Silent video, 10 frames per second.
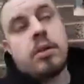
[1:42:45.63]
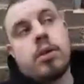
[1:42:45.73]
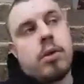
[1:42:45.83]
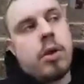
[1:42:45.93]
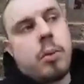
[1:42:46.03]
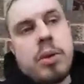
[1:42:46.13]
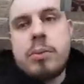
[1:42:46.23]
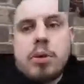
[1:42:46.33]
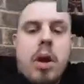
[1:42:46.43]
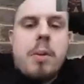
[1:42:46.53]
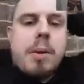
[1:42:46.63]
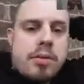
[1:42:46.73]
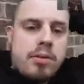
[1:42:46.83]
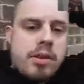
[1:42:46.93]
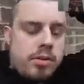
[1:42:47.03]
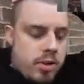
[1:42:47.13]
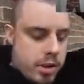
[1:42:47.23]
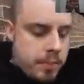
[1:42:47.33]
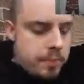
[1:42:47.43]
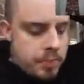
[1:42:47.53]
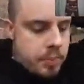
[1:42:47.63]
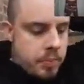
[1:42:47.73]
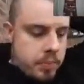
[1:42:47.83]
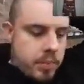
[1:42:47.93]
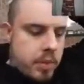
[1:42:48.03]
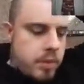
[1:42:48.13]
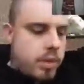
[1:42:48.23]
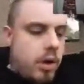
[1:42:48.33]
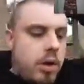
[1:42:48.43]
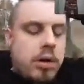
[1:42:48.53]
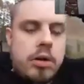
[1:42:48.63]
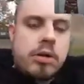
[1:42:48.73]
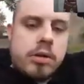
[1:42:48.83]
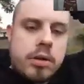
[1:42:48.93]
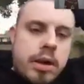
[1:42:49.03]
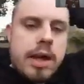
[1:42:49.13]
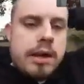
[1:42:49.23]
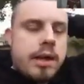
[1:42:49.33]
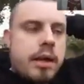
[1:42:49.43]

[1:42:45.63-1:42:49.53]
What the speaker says: So we're going back to the island lady.